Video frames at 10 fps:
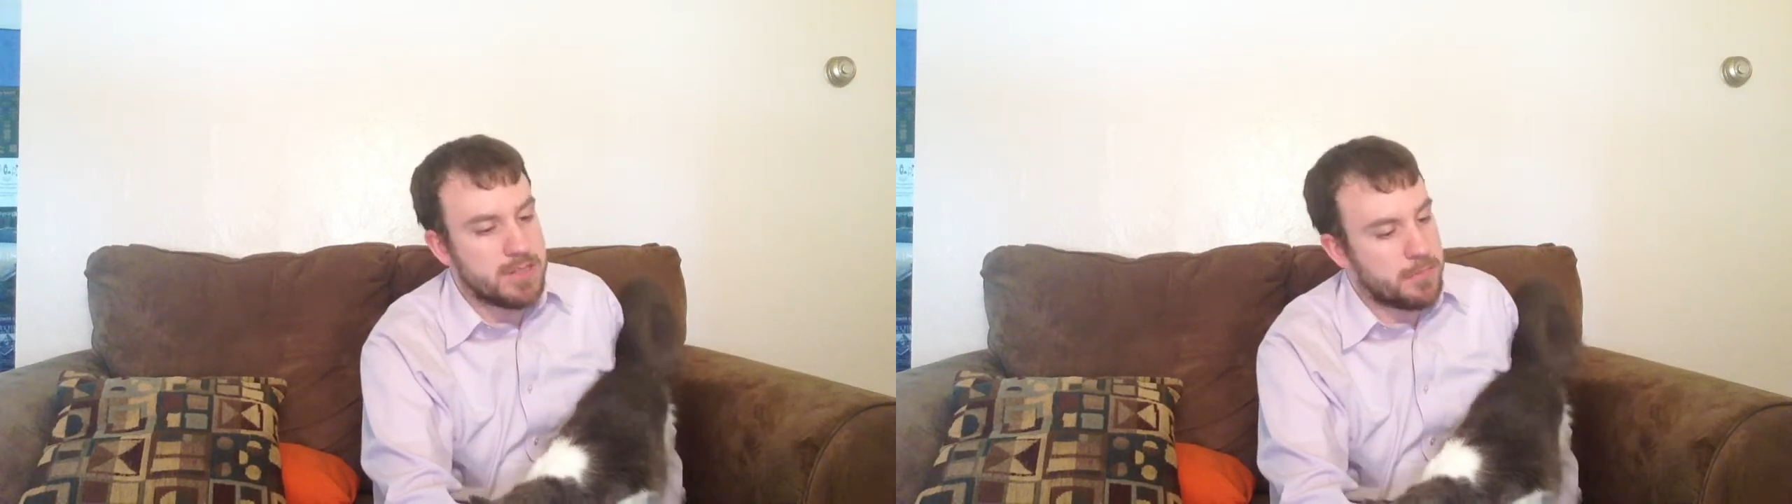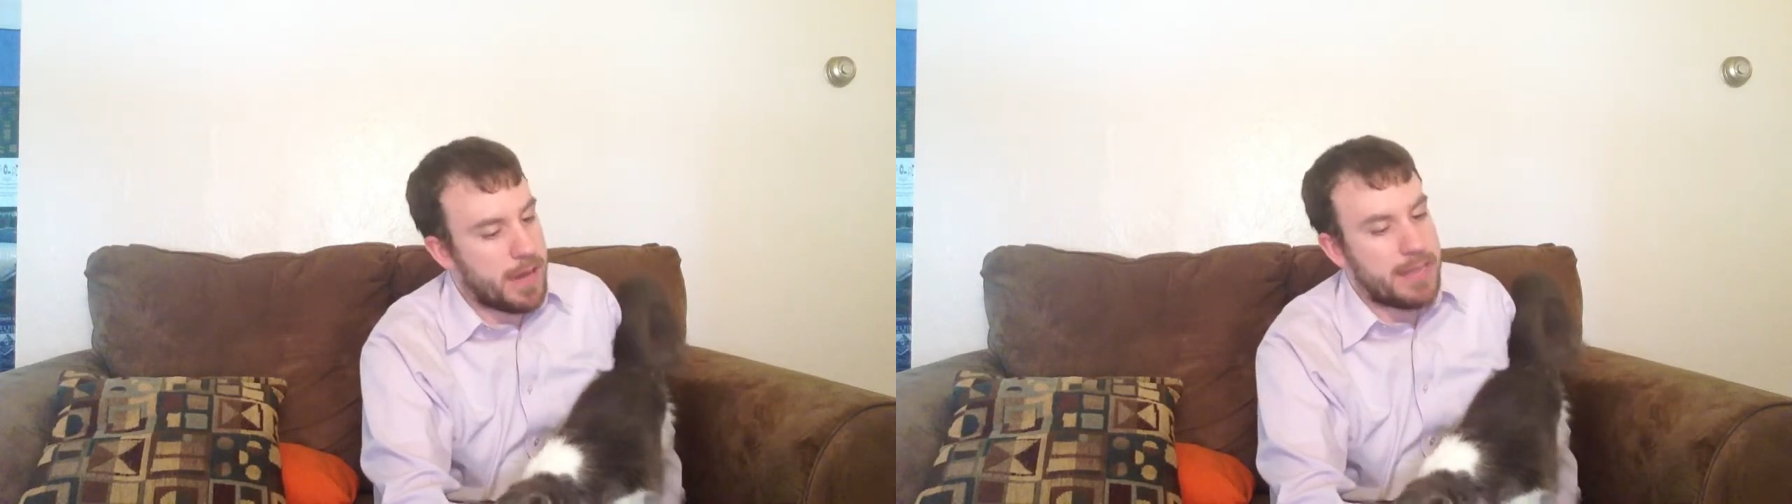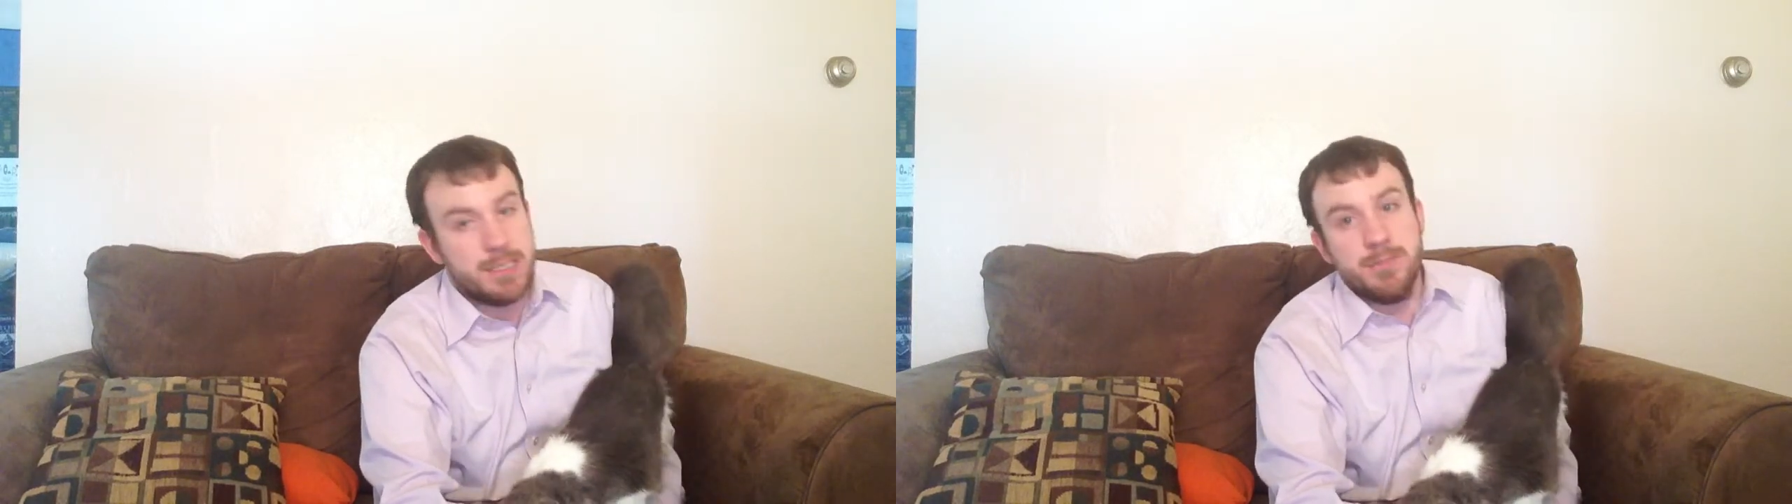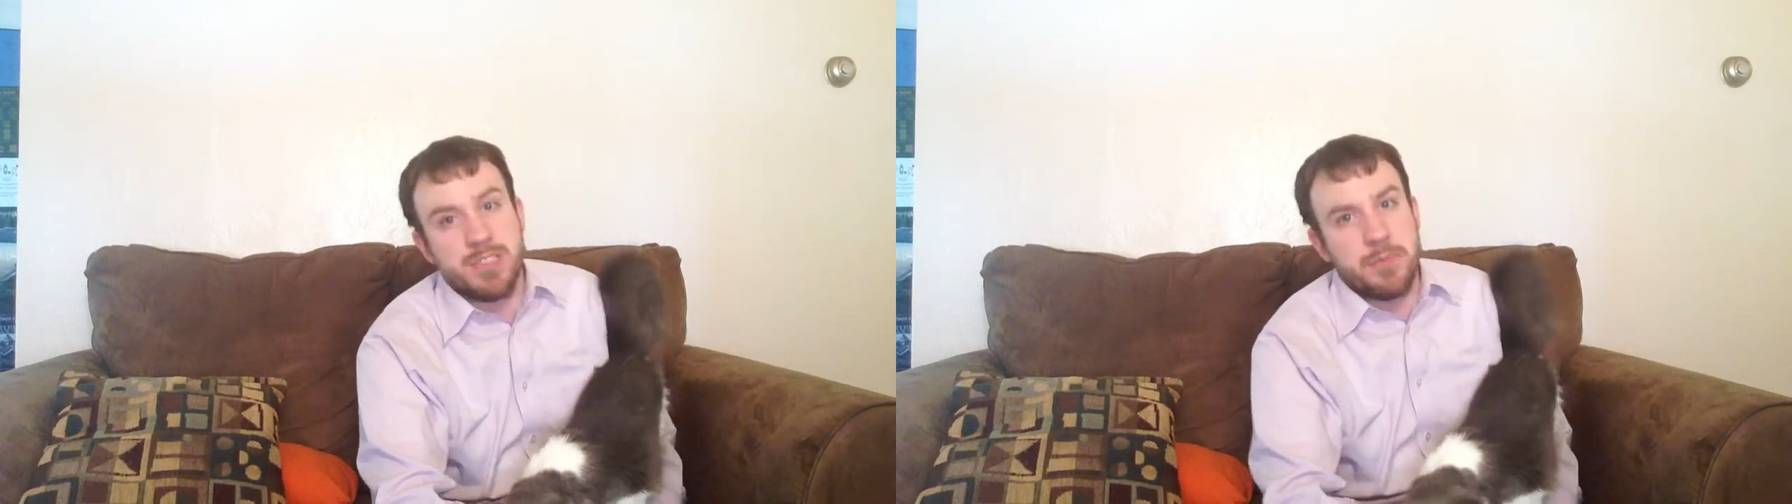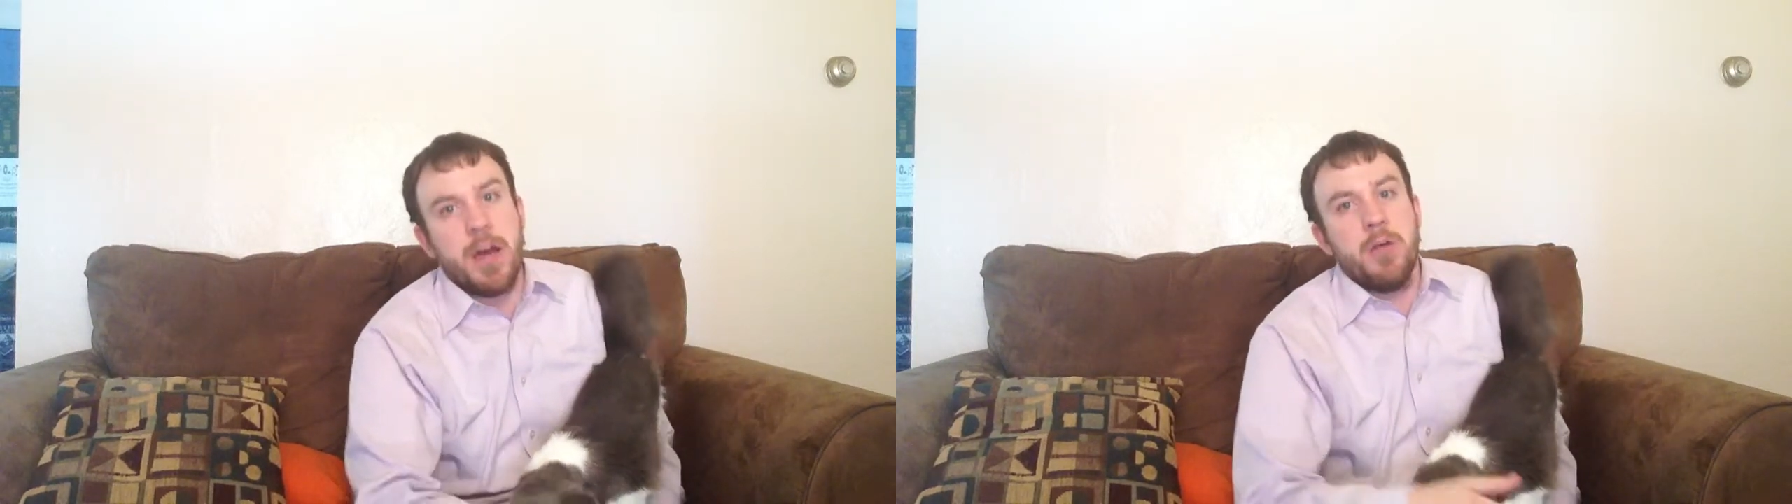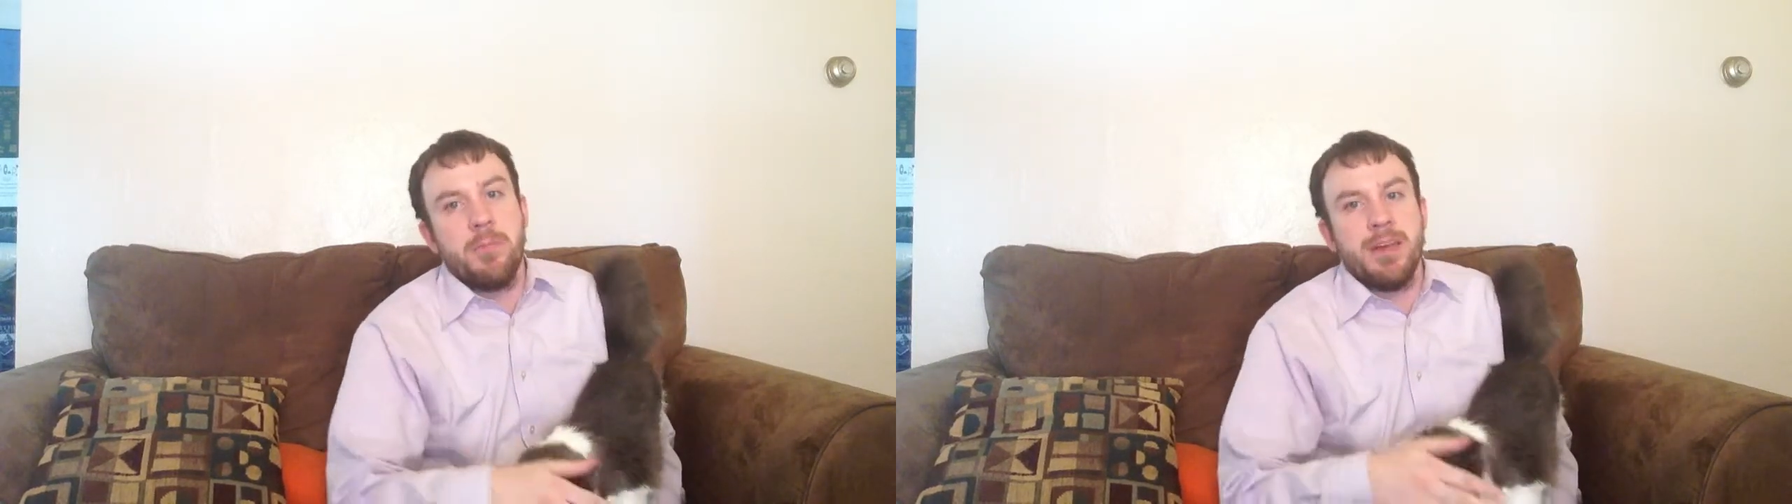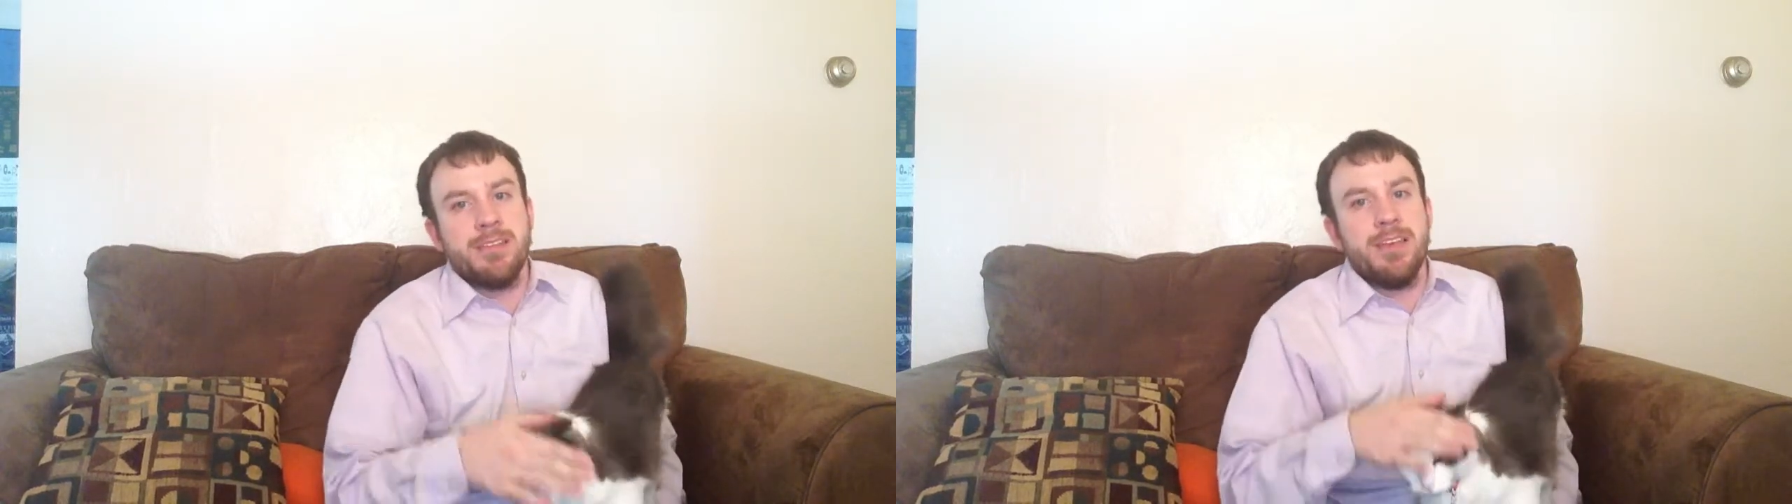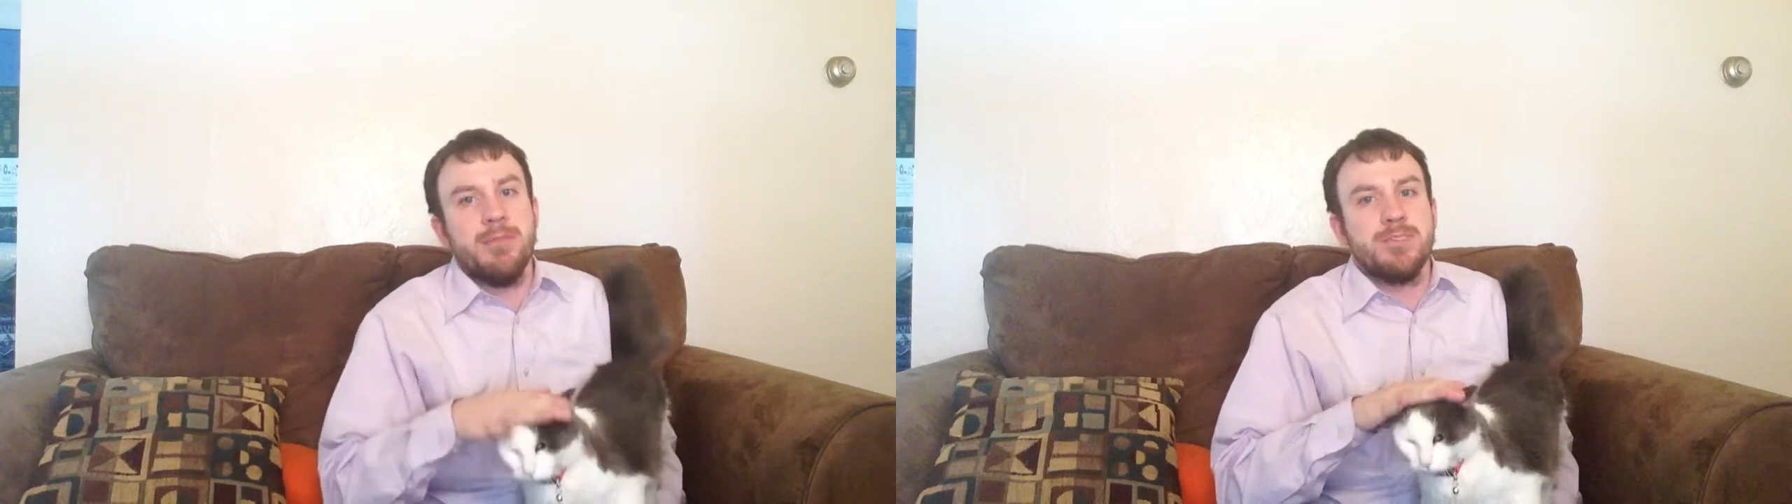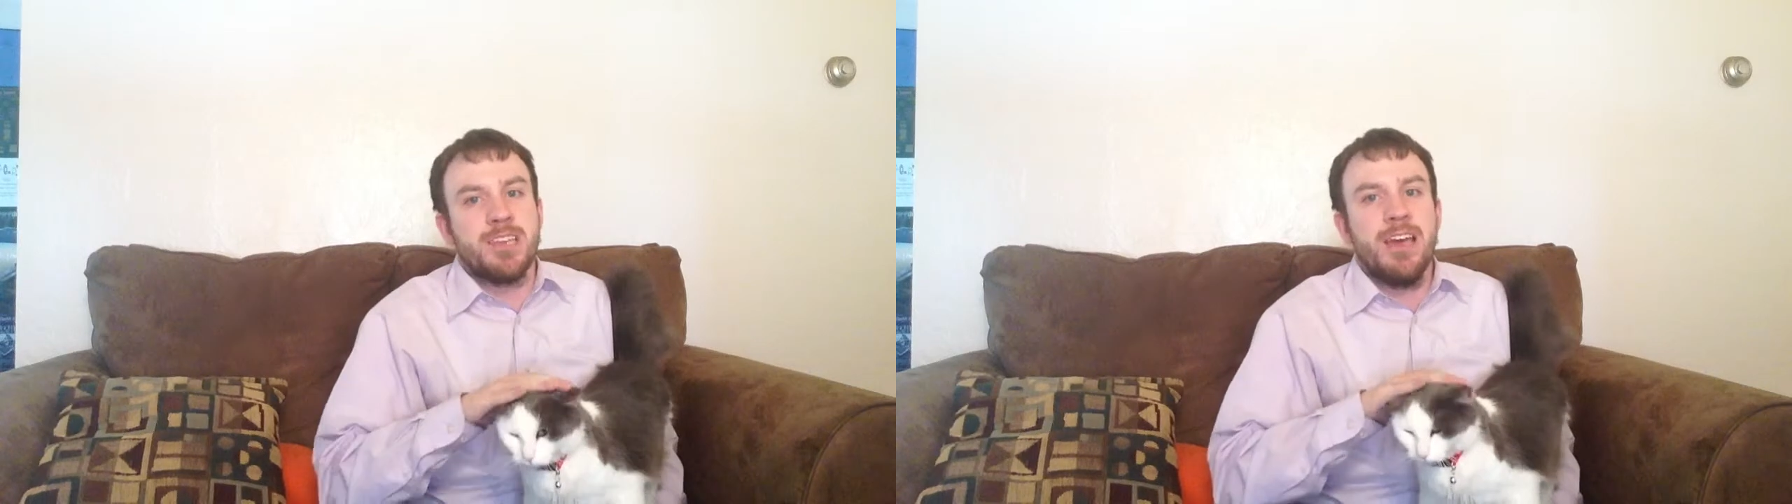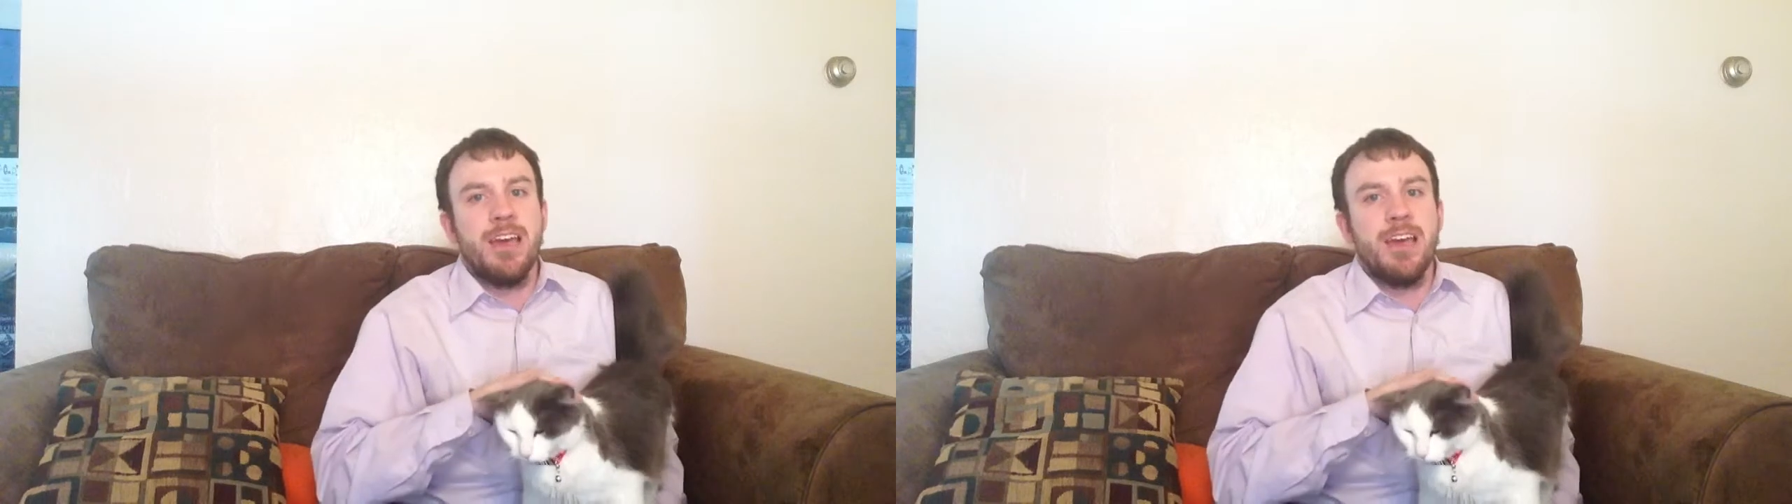some bad teams, some out of pick teams,